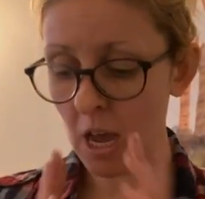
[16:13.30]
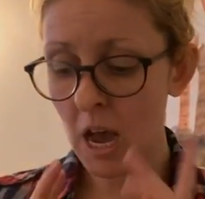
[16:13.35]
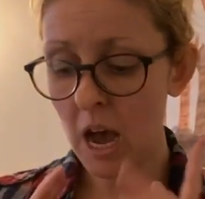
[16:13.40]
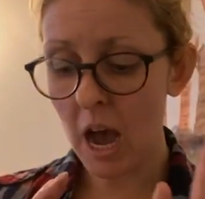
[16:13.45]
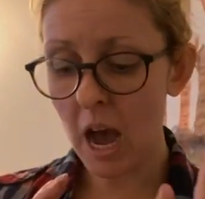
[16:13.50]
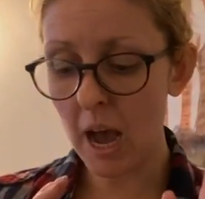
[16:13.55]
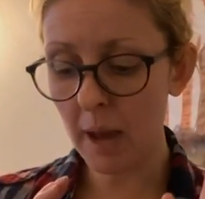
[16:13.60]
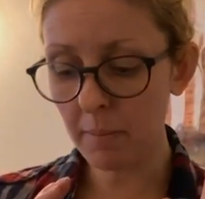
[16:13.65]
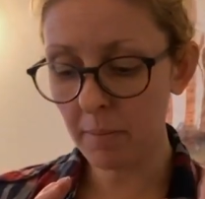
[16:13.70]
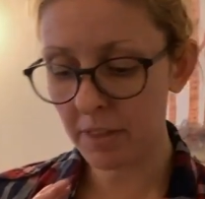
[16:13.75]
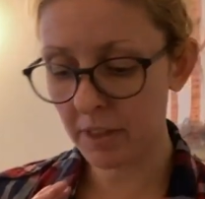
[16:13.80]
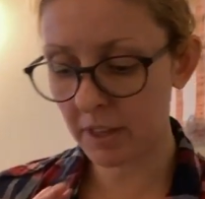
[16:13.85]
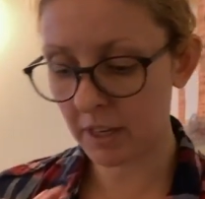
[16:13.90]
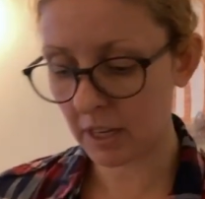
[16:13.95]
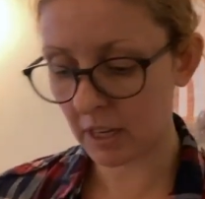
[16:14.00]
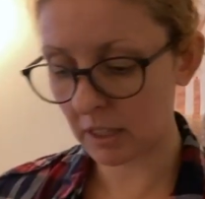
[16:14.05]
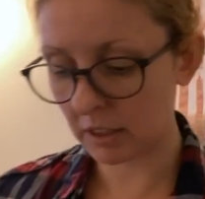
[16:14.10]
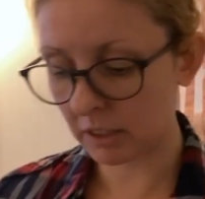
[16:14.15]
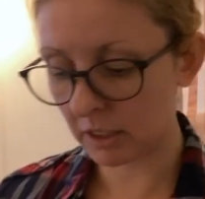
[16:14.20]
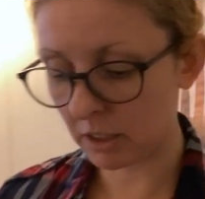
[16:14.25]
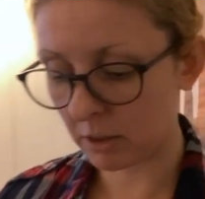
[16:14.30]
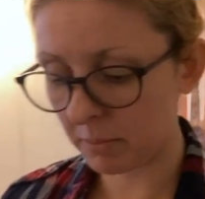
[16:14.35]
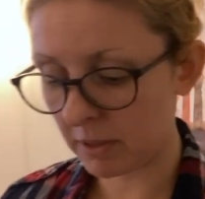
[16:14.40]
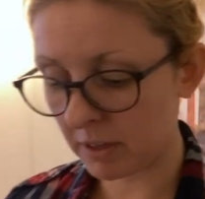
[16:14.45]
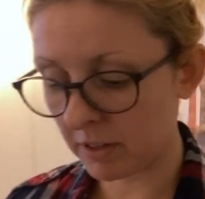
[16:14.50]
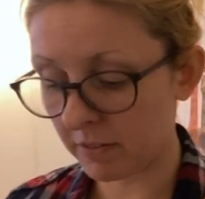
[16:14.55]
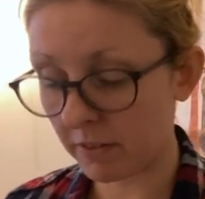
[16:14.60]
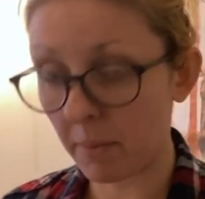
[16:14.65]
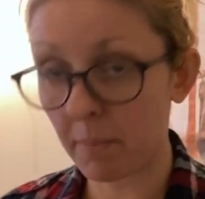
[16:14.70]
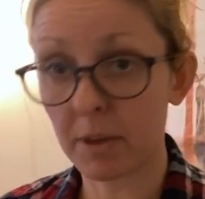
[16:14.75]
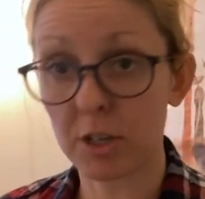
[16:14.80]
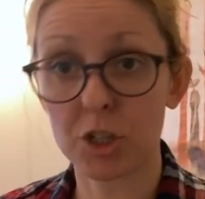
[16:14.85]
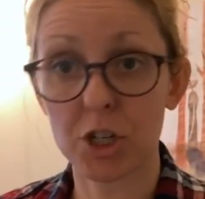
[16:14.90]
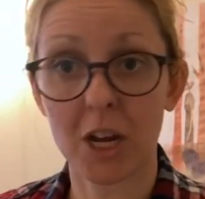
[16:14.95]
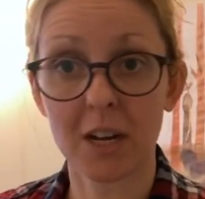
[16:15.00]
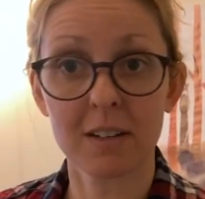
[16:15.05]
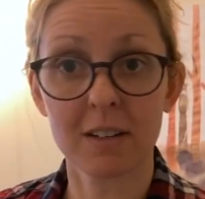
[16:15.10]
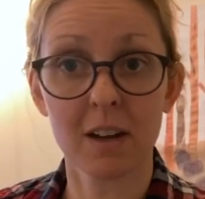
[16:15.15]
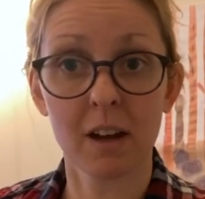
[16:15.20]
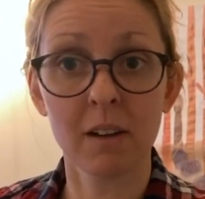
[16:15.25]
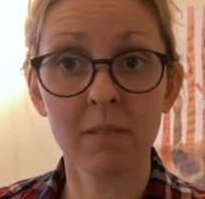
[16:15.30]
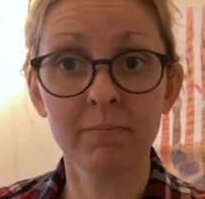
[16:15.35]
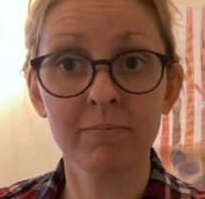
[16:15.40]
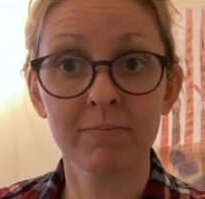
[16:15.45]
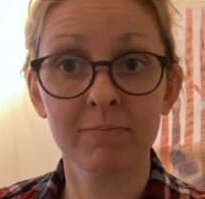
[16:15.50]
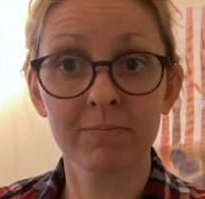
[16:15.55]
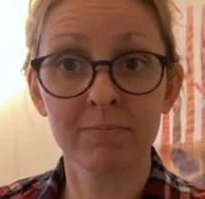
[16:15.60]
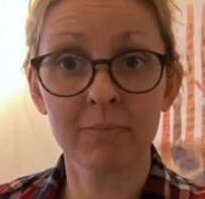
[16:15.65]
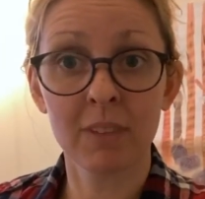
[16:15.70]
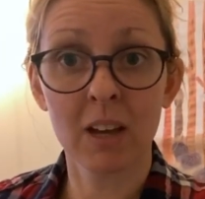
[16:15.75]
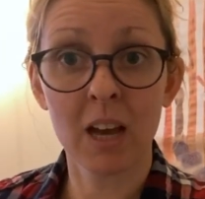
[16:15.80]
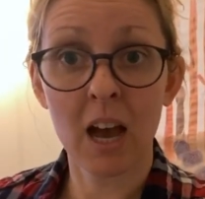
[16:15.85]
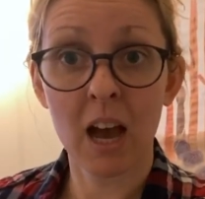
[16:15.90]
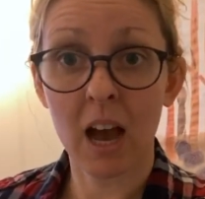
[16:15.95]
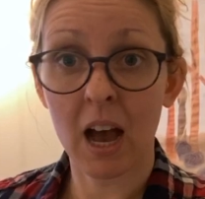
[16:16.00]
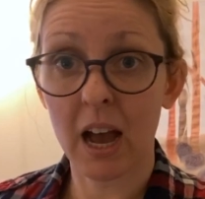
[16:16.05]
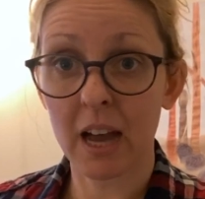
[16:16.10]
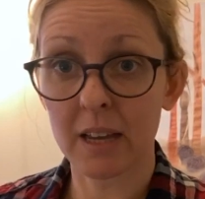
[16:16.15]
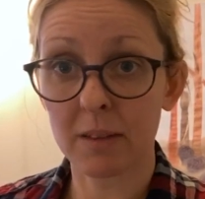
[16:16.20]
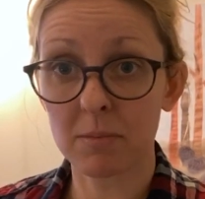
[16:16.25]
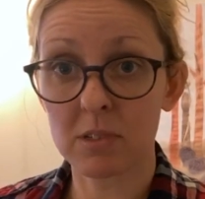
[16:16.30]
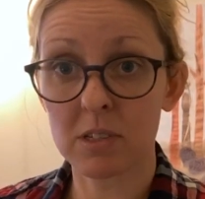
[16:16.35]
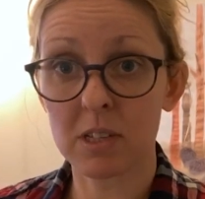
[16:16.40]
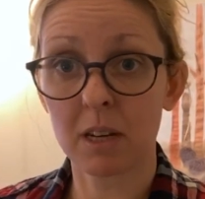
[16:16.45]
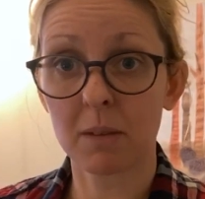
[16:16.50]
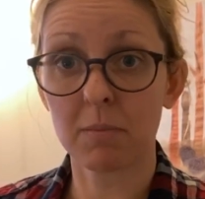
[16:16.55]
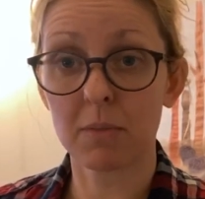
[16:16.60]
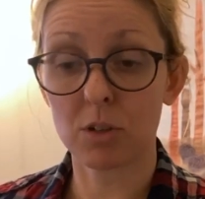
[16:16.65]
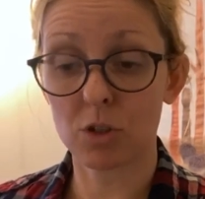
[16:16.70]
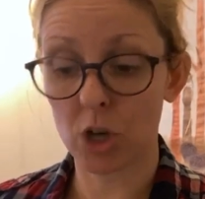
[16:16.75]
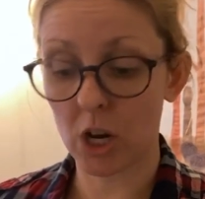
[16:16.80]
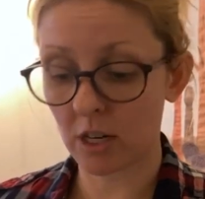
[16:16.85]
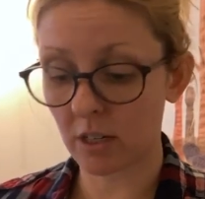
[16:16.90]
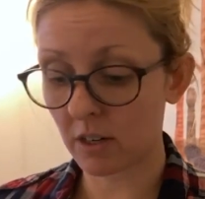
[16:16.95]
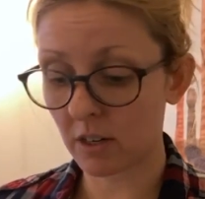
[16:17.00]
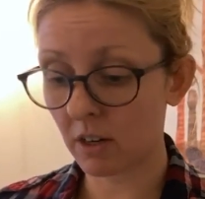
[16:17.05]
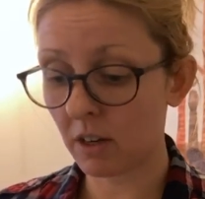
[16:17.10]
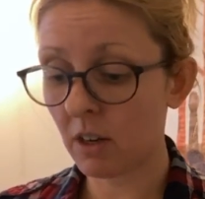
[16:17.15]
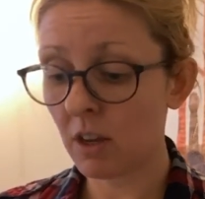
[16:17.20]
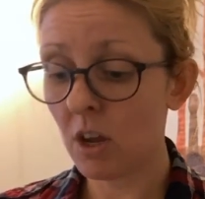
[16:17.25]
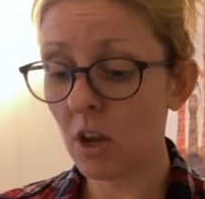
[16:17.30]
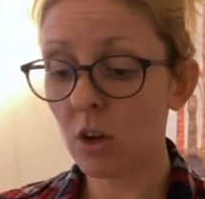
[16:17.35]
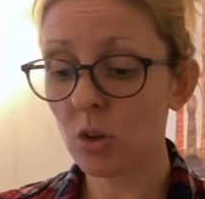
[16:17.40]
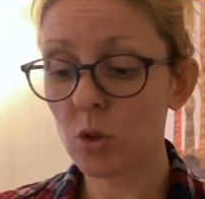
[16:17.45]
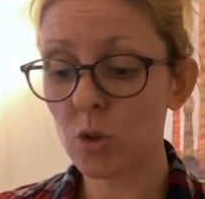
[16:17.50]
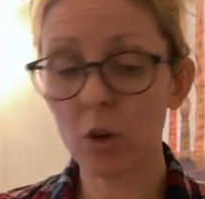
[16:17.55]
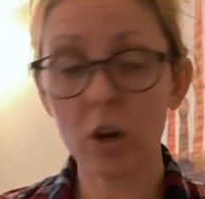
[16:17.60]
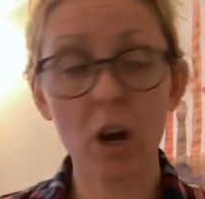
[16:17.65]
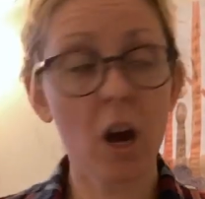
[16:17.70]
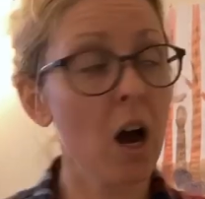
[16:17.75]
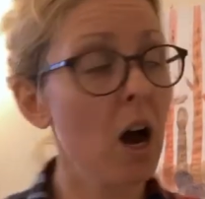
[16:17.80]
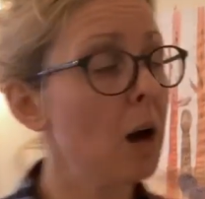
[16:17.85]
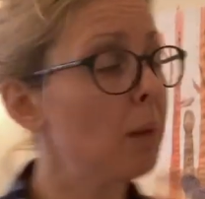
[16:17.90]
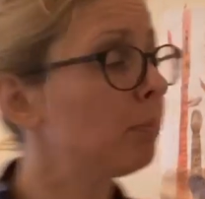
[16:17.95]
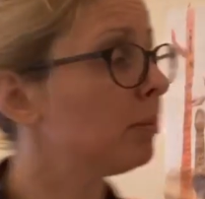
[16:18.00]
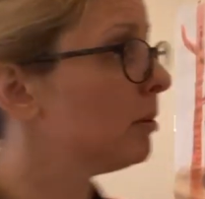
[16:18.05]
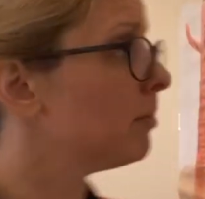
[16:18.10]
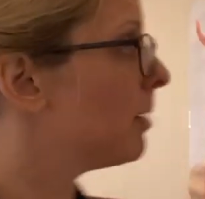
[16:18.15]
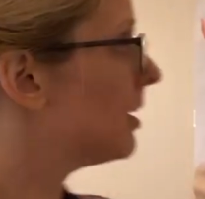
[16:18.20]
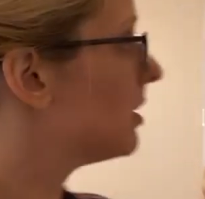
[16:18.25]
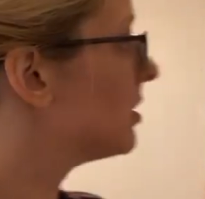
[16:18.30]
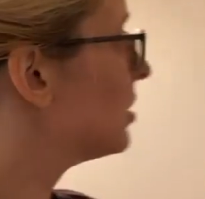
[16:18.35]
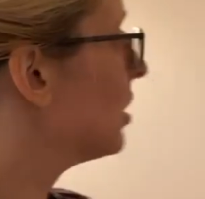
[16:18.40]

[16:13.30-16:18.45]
I'm thinking a little bit of a magenta. I am seeing magenta to complement